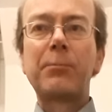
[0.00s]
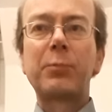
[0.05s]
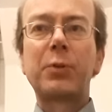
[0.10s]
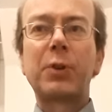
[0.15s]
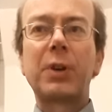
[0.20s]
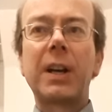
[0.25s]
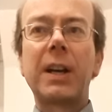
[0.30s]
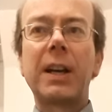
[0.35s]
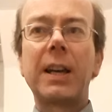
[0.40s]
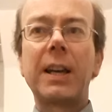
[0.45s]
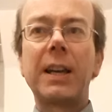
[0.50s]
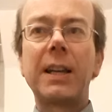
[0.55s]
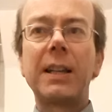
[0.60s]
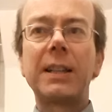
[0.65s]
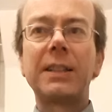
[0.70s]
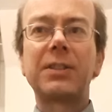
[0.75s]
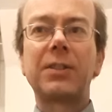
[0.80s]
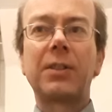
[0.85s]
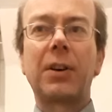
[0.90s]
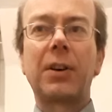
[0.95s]

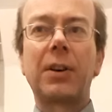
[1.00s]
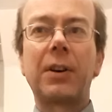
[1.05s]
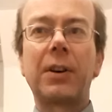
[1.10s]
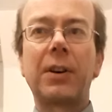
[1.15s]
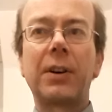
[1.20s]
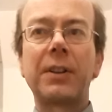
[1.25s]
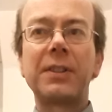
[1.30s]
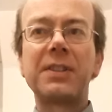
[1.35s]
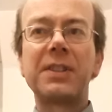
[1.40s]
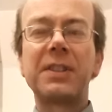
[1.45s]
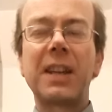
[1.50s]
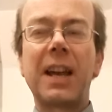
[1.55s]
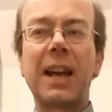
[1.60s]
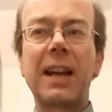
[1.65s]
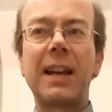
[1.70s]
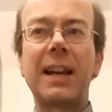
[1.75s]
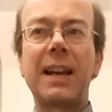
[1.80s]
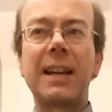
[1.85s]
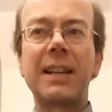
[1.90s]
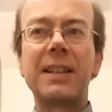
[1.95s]
Praise God,
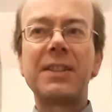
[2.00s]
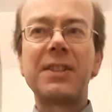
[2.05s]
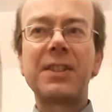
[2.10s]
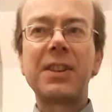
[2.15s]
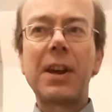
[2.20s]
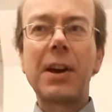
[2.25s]
send